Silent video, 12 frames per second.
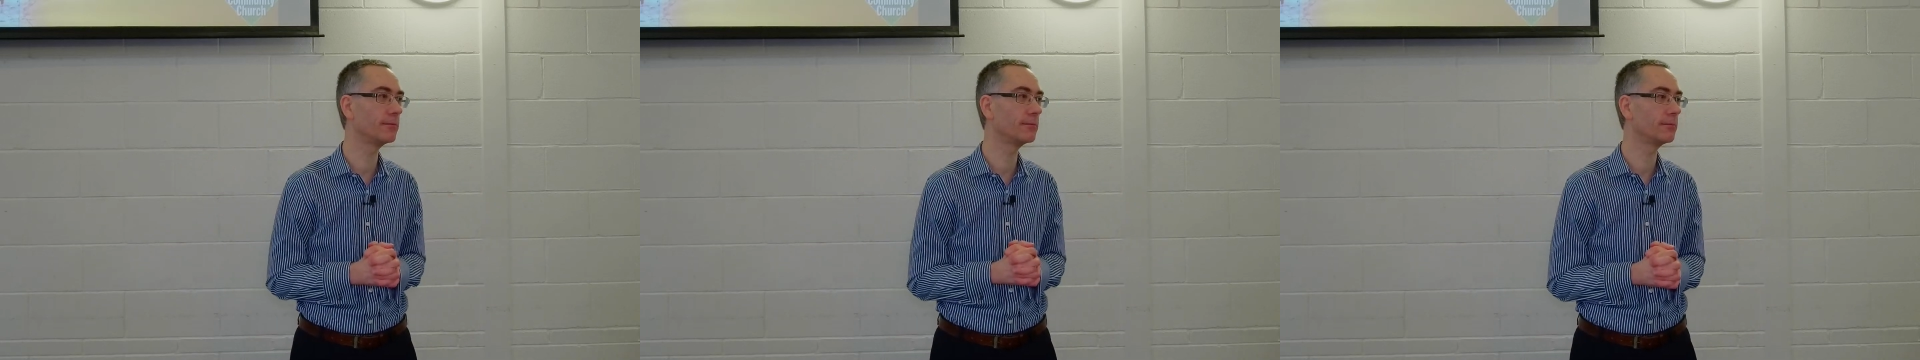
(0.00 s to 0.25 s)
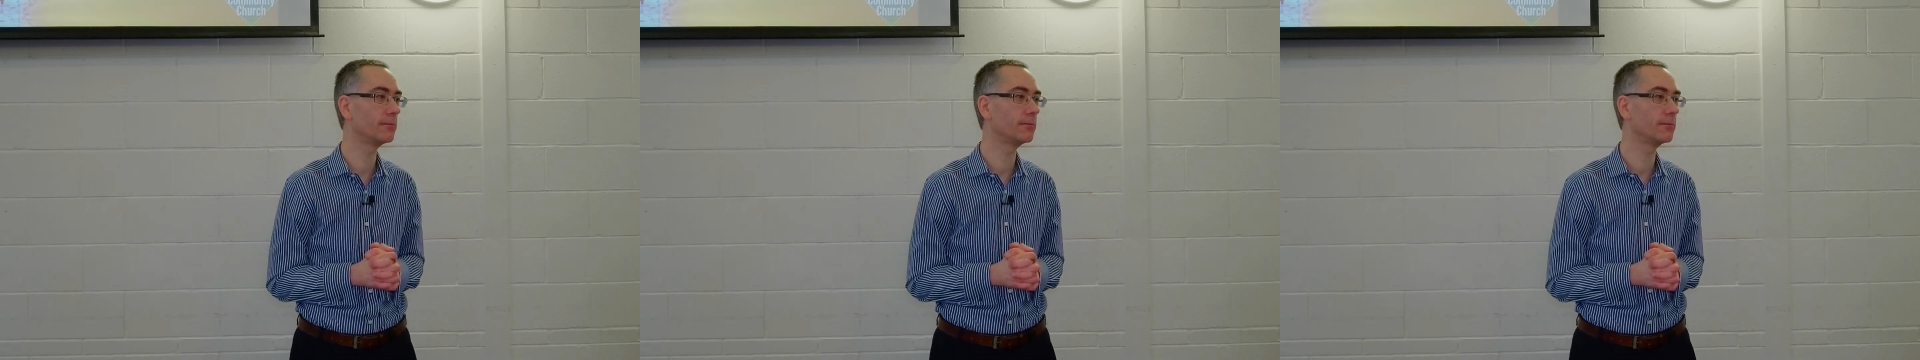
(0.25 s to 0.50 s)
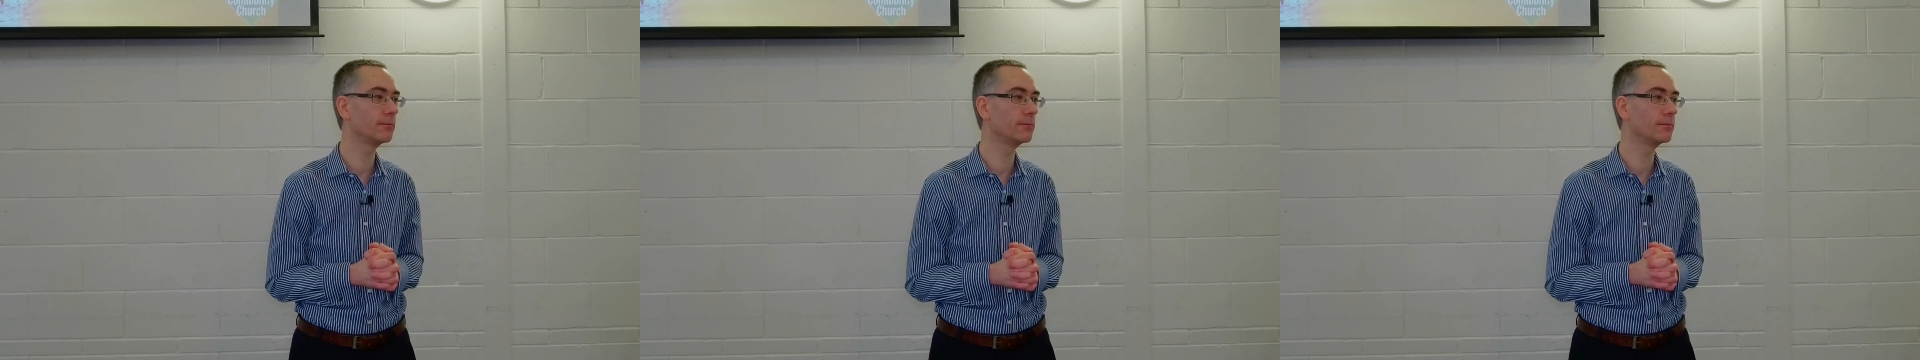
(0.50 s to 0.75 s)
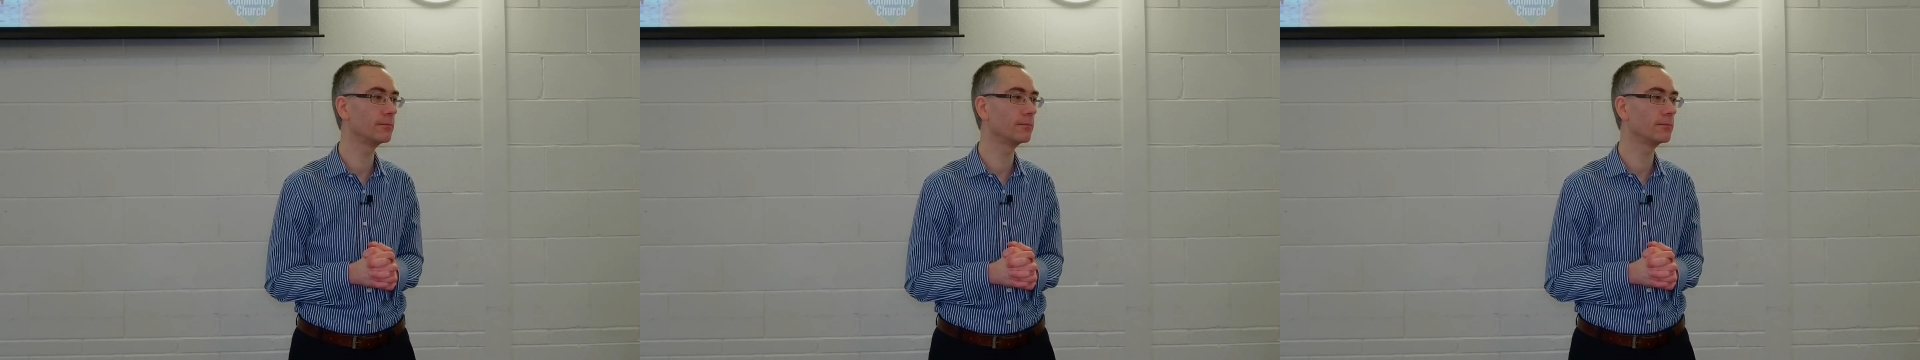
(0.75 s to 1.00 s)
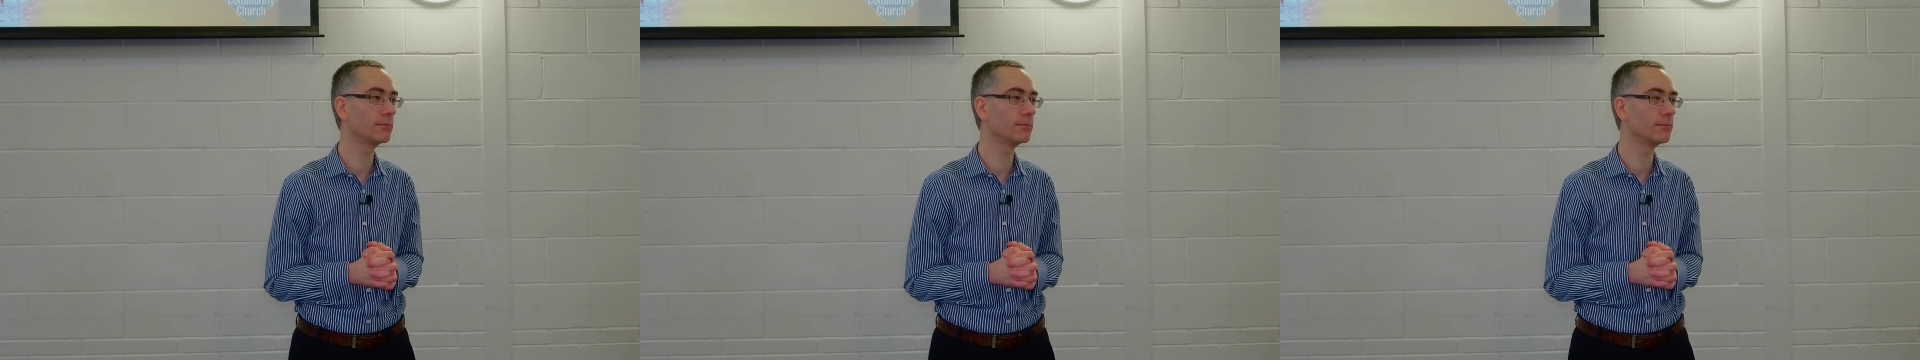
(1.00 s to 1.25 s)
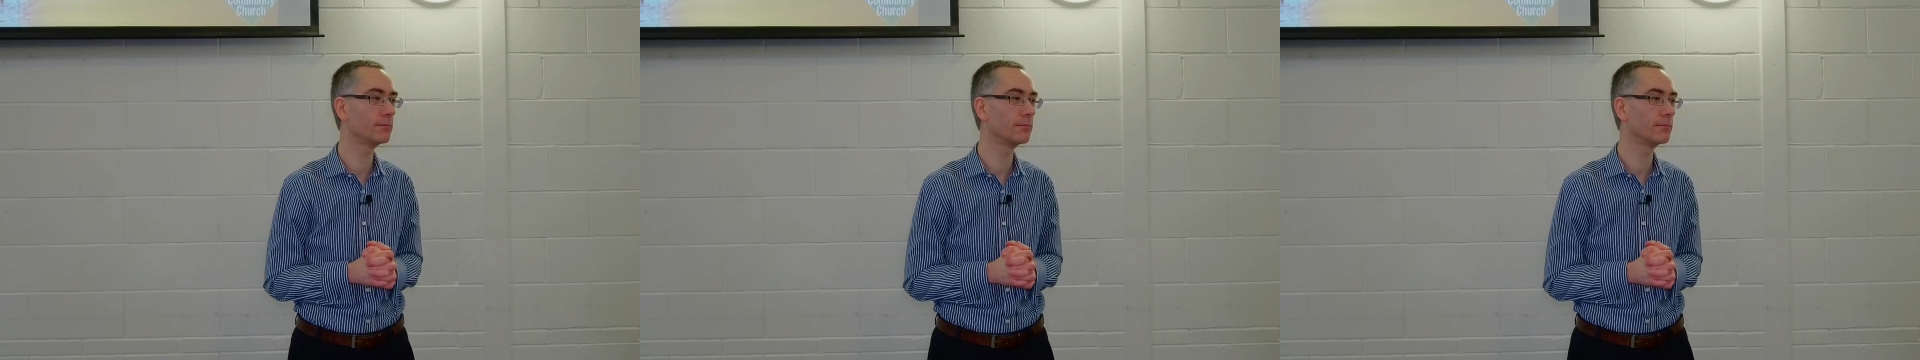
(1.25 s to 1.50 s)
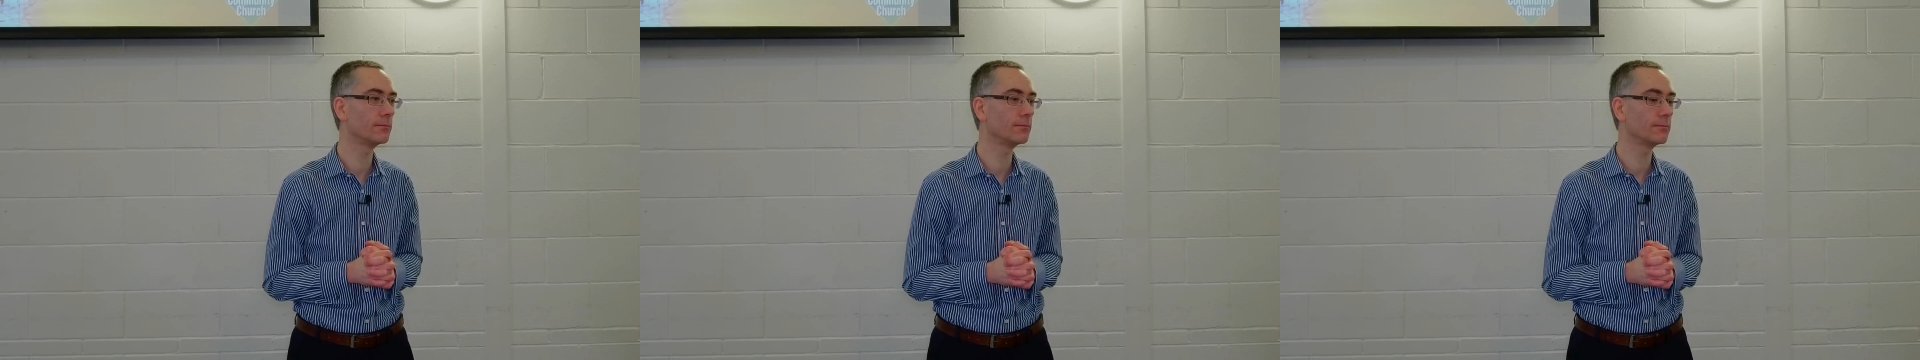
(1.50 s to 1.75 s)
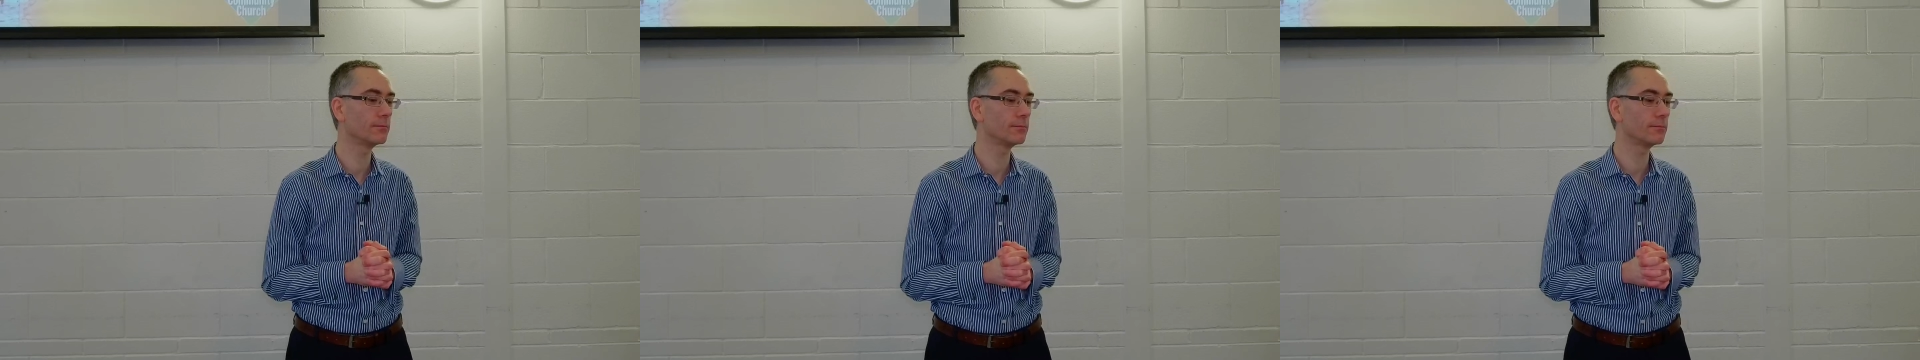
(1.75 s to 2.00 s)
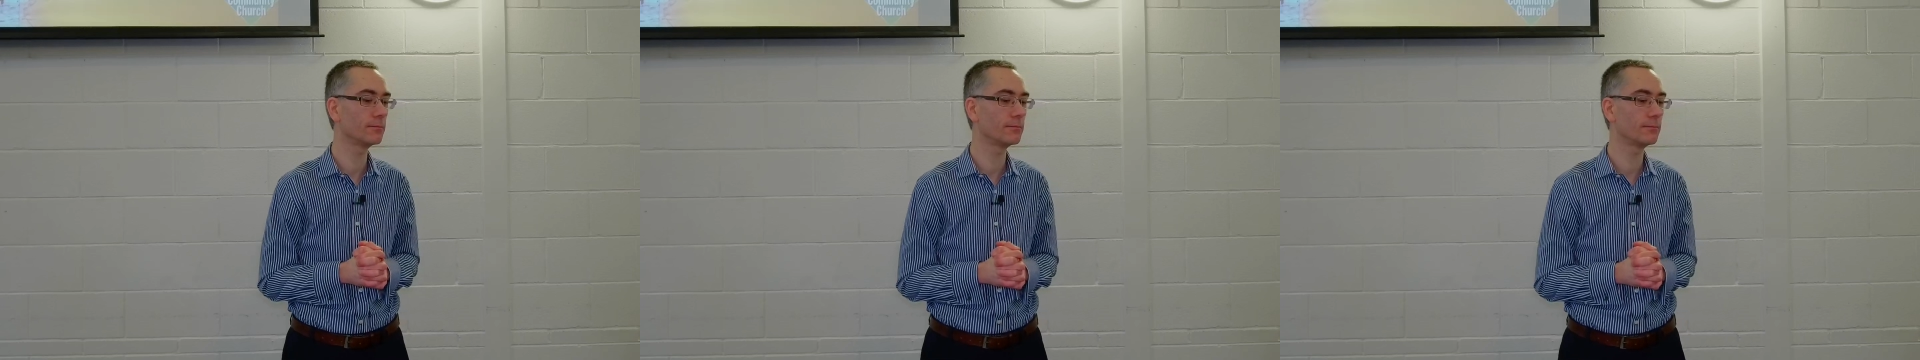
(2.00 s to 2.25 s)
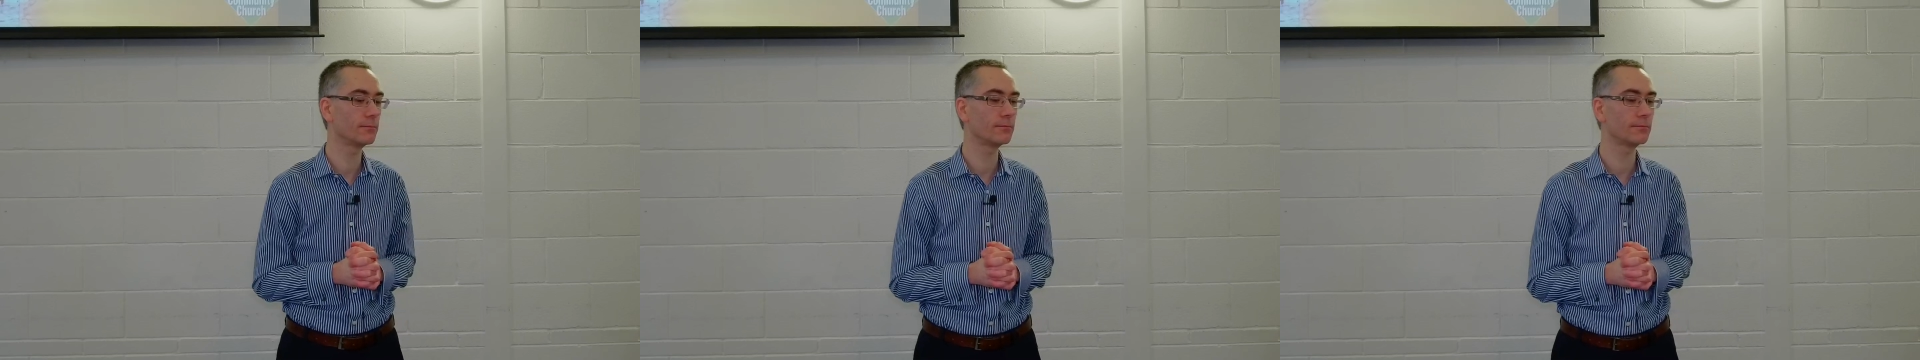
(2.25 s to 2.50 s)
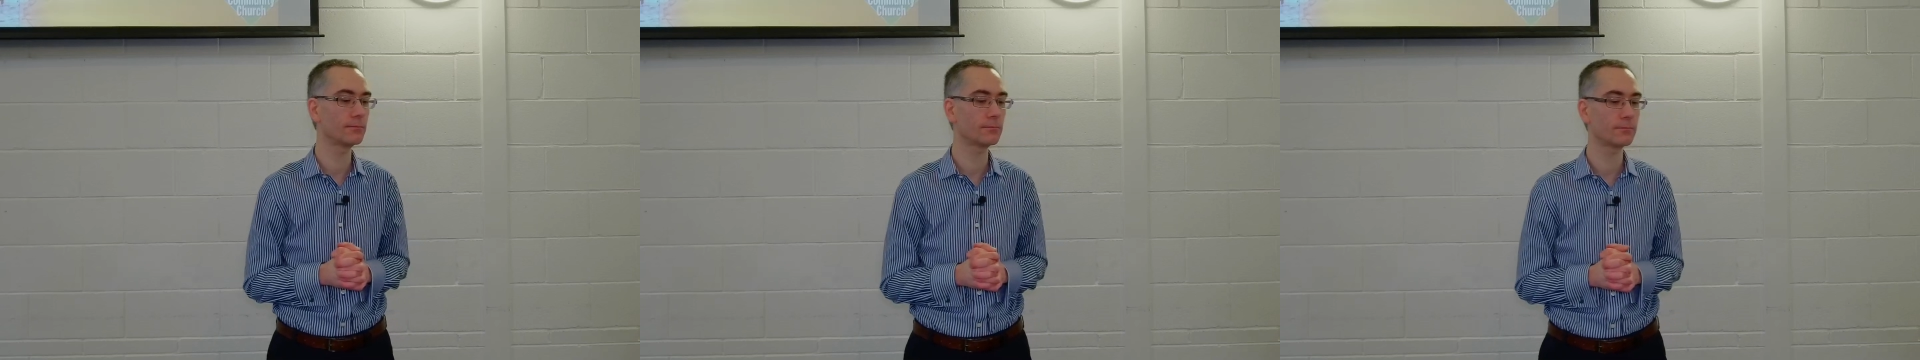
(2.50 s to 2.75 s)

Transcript: No one is speaking in this clip.